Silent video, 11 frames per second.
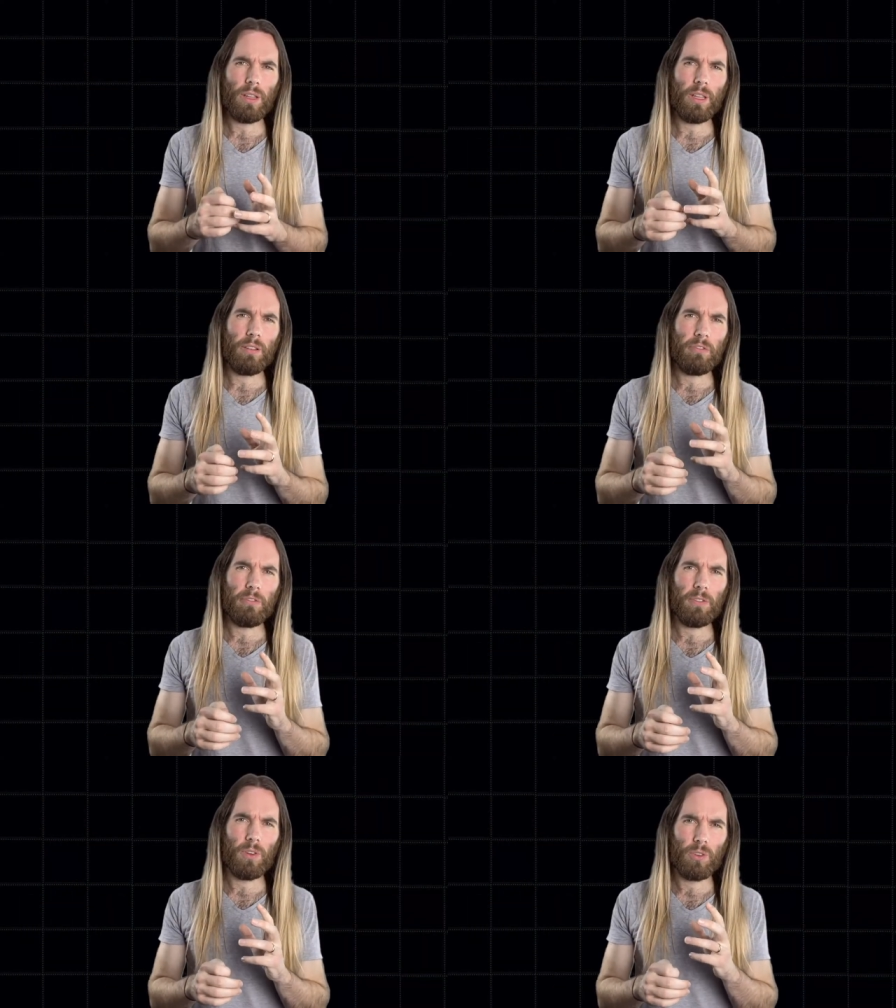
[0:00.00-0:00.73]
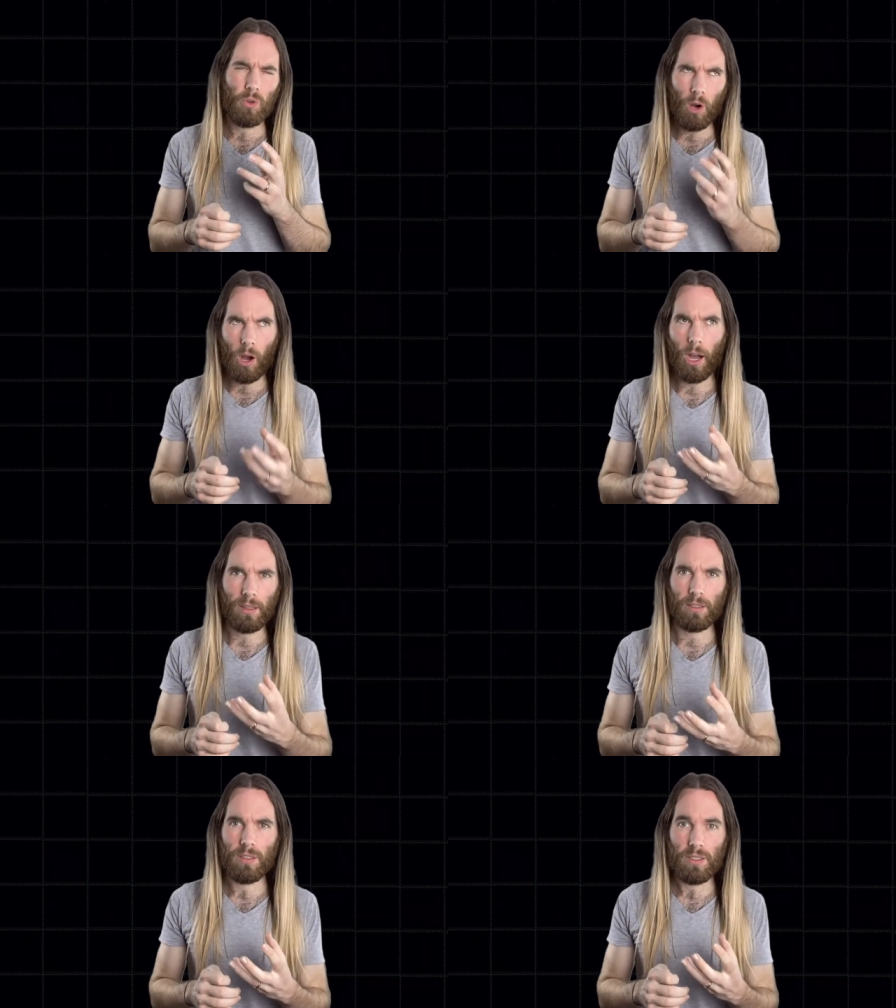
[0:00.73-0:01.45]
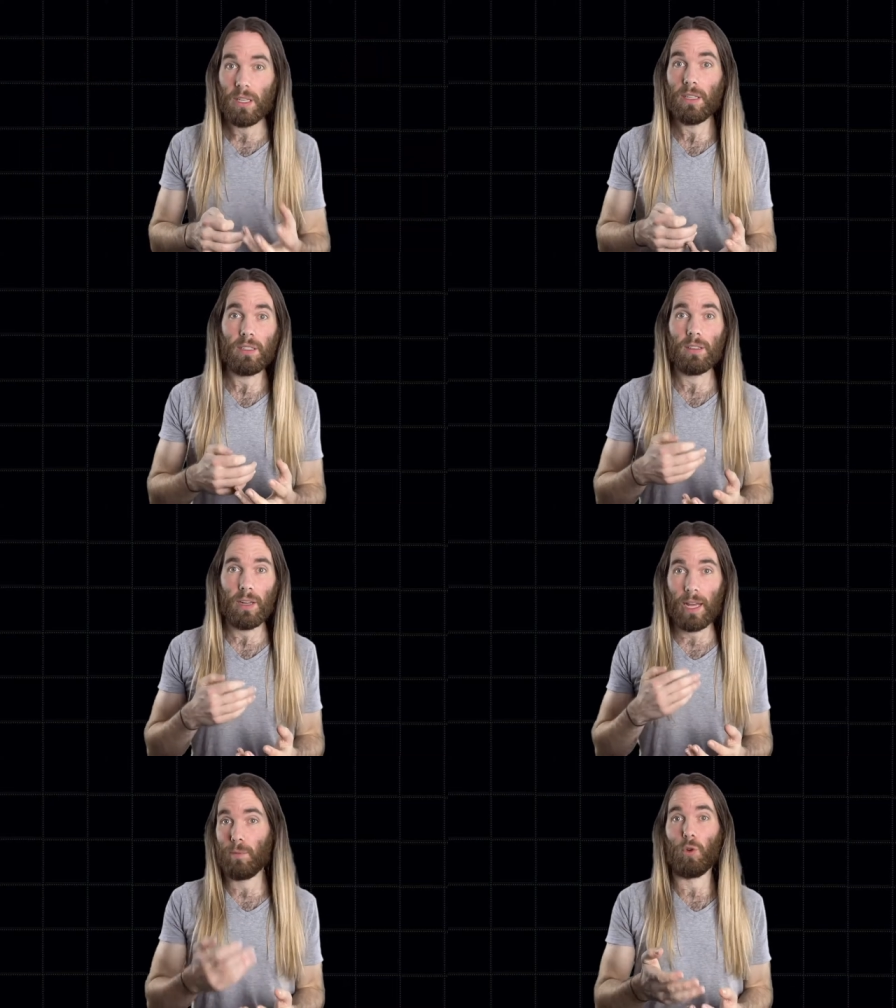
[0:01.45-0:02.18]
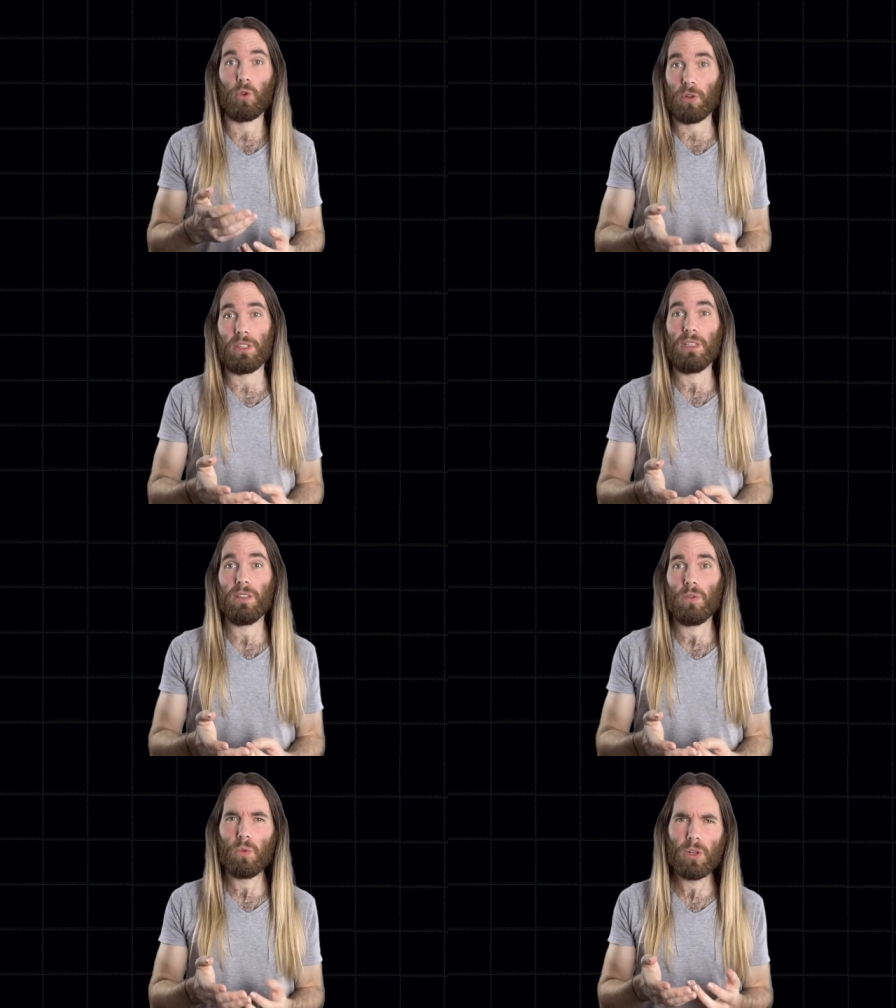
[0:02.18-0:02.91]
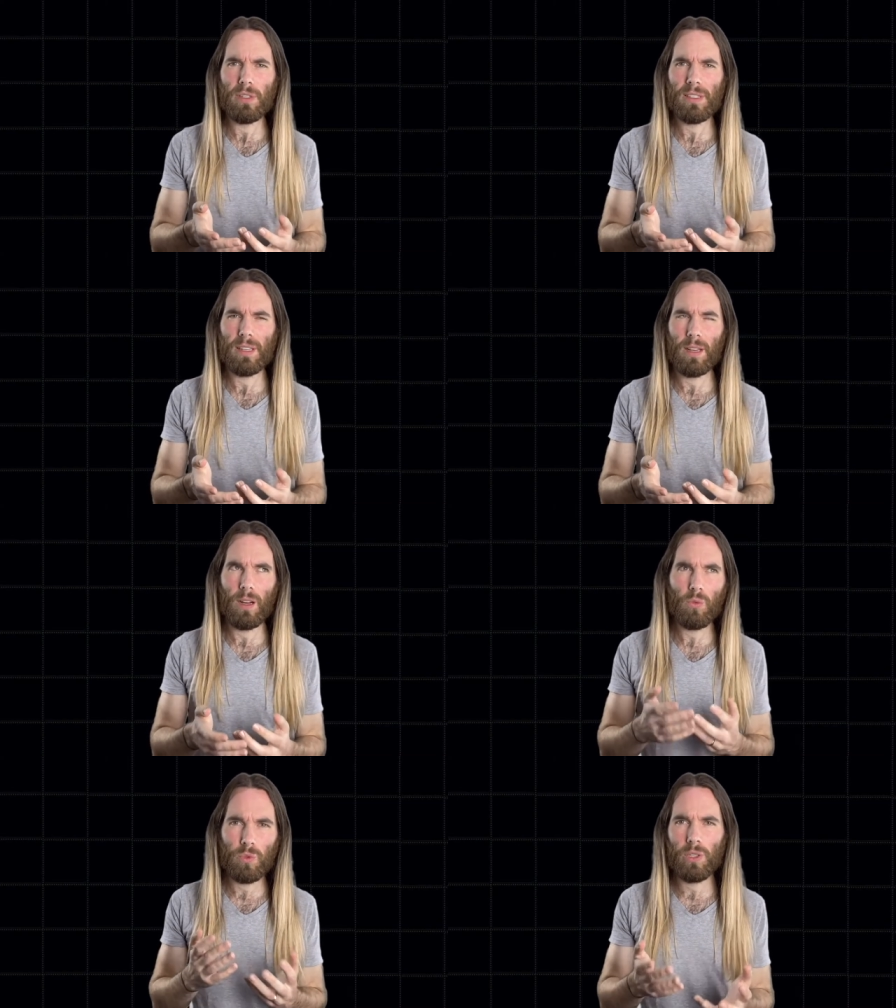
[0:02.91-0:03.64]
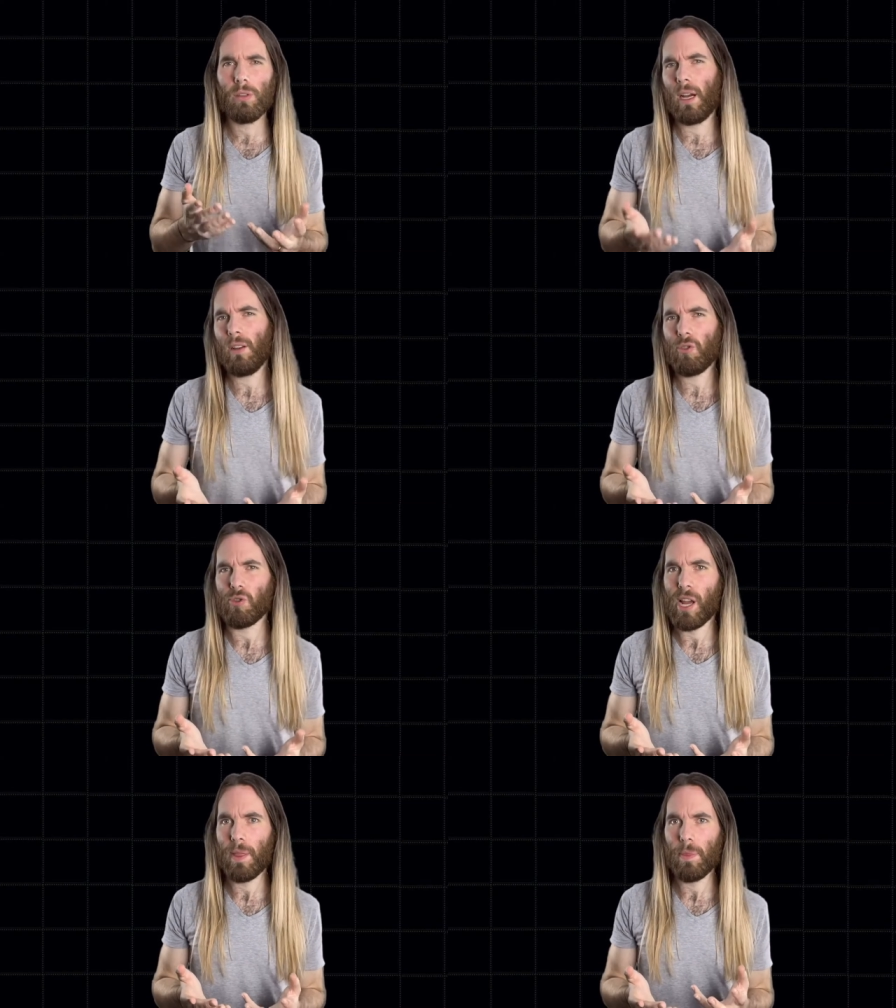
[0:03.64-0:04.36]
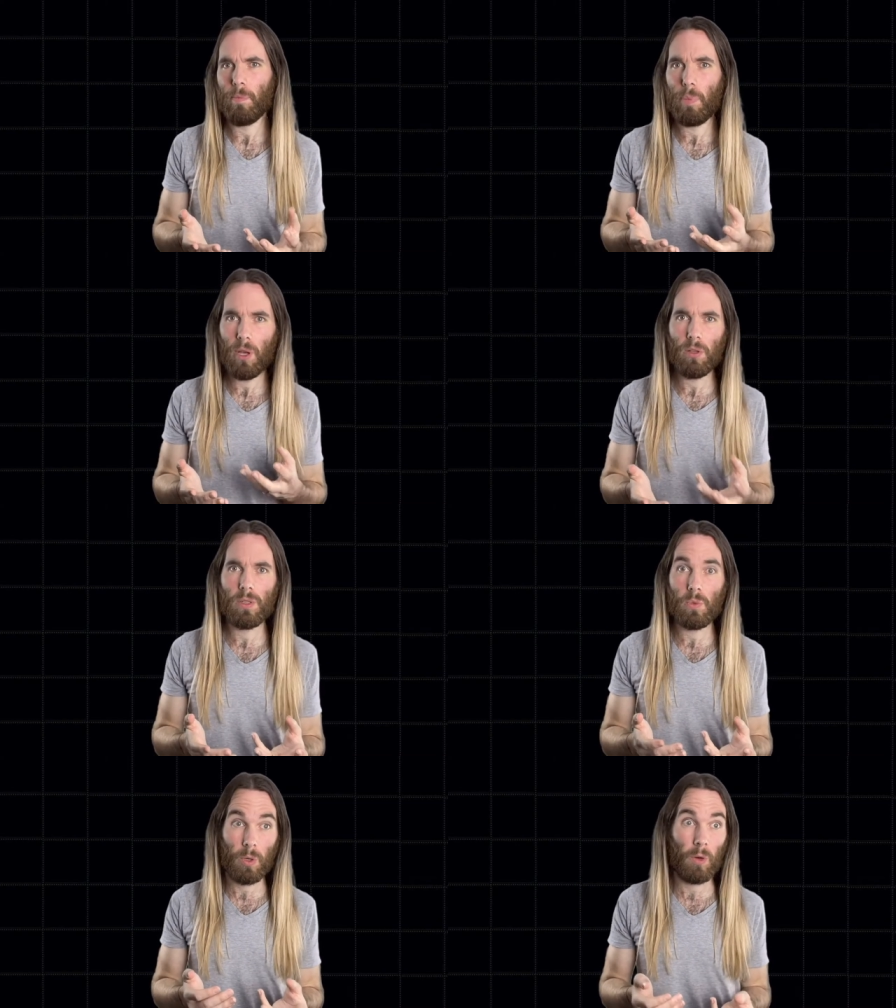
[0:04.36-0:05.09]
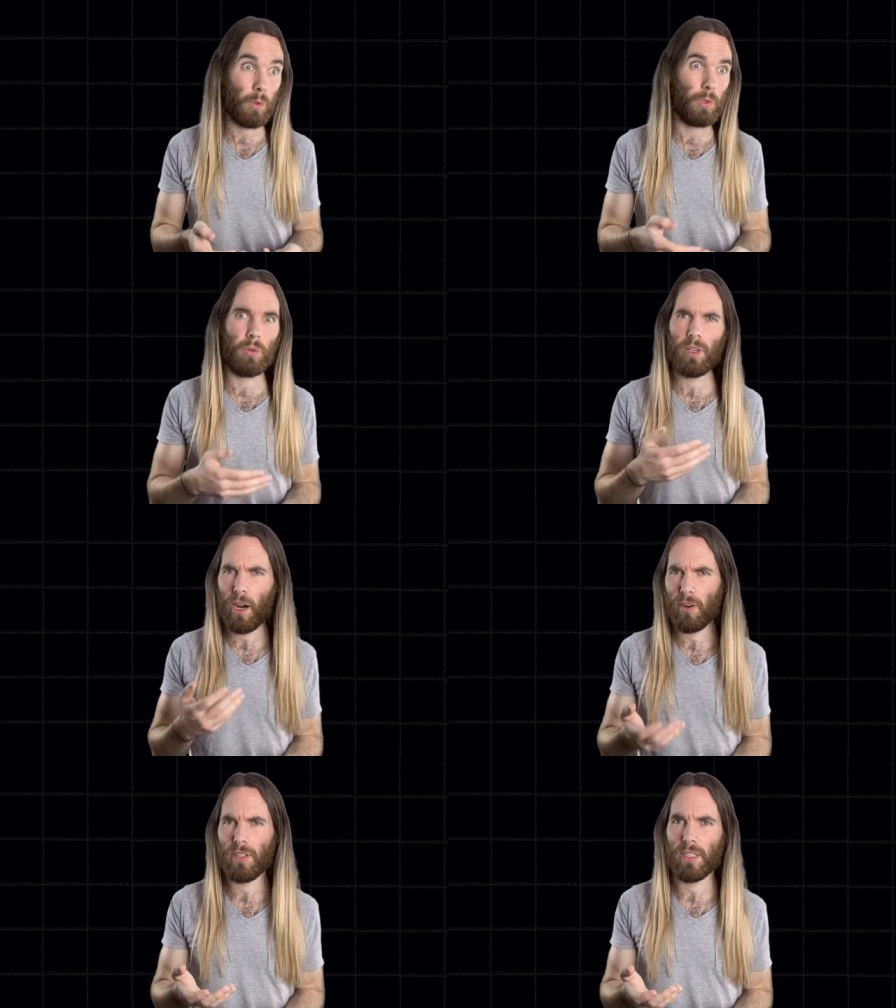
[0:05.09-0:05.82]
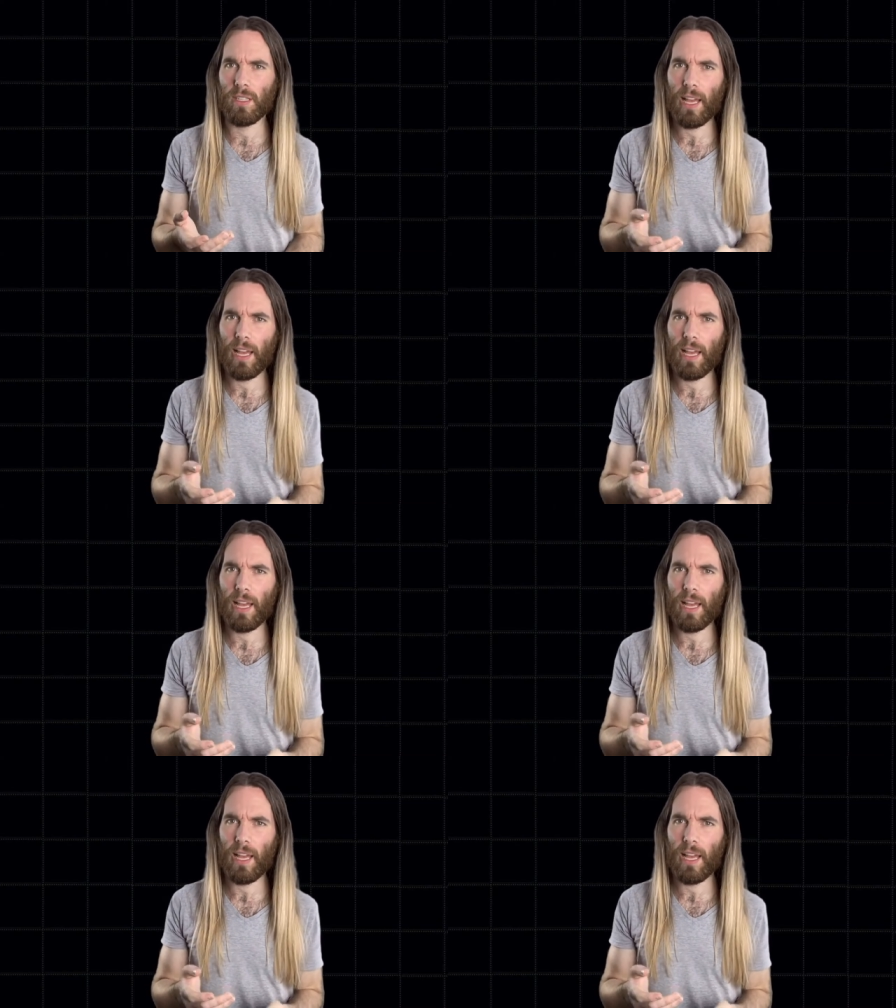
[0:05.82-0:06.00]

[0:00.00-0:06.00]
if your island in Animal Crossing was a real country and bells were a real currency?